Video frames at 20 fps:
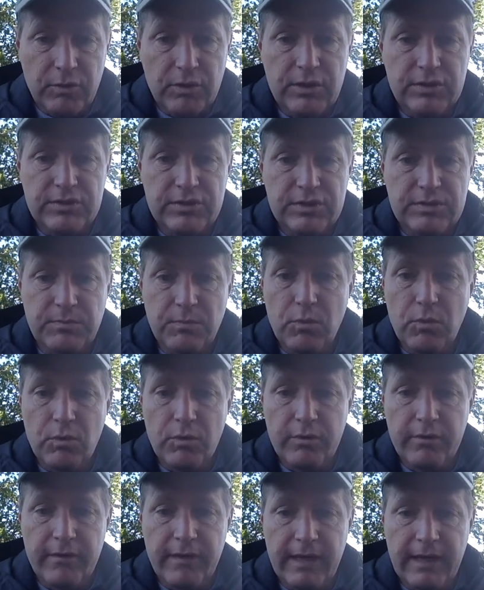because it's
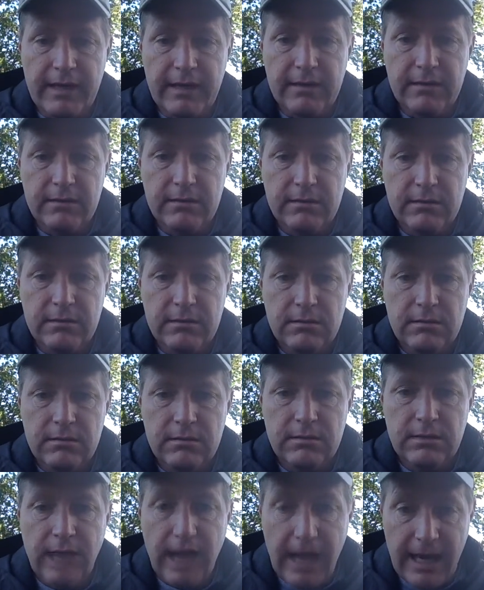more than
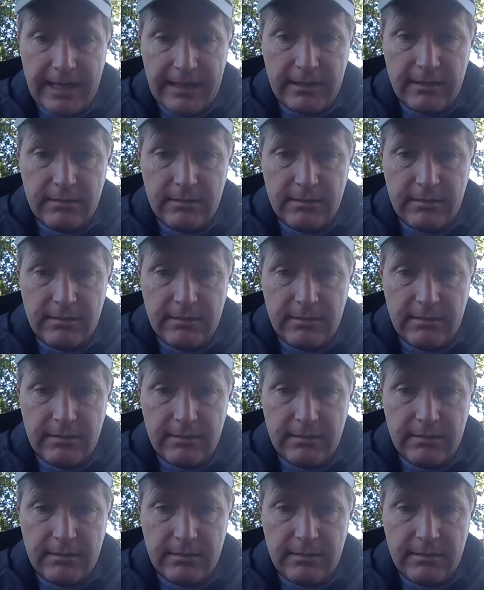9.